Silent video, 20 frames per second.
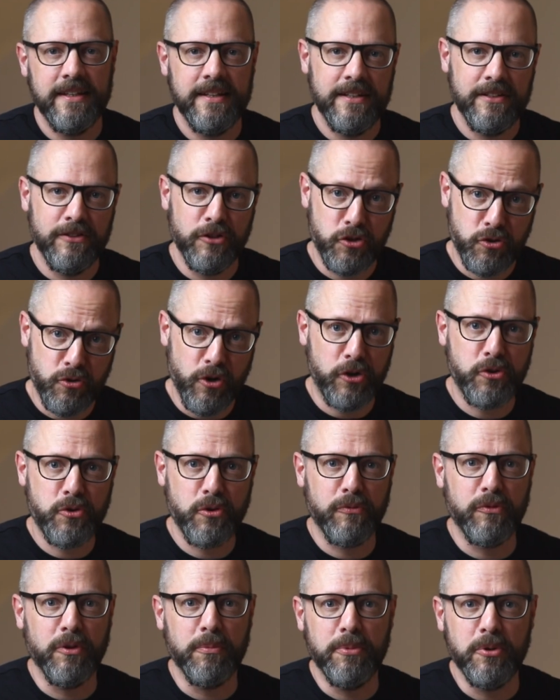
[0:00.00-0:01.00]
The structure of
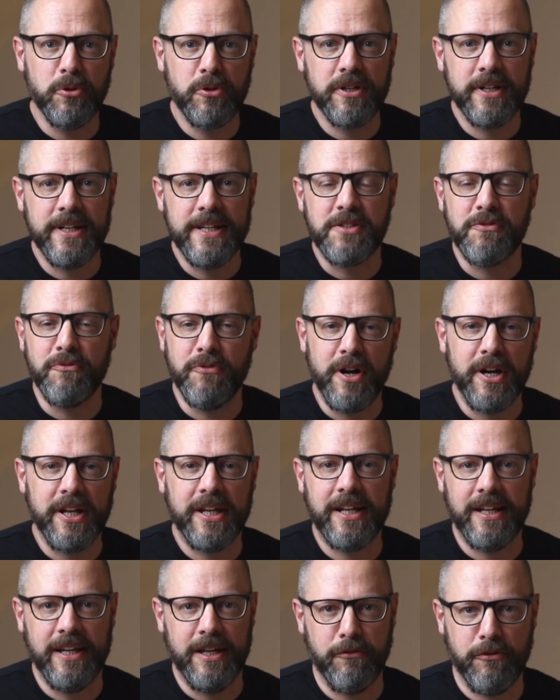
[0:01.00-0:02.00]
the book is very
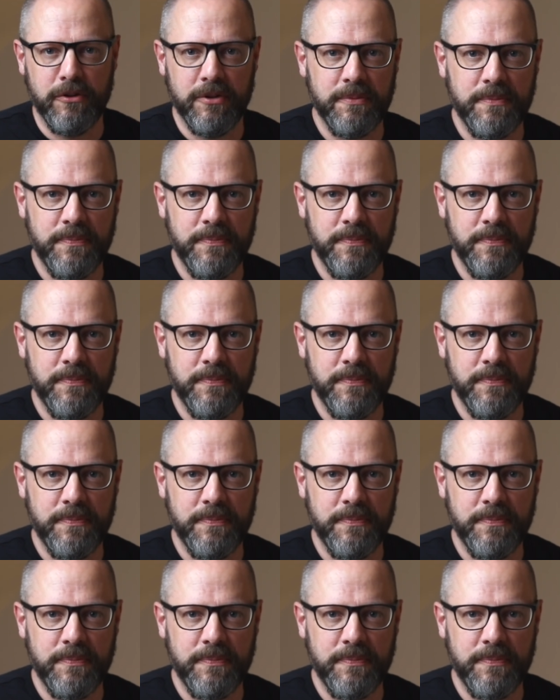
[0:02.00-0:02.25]
clever.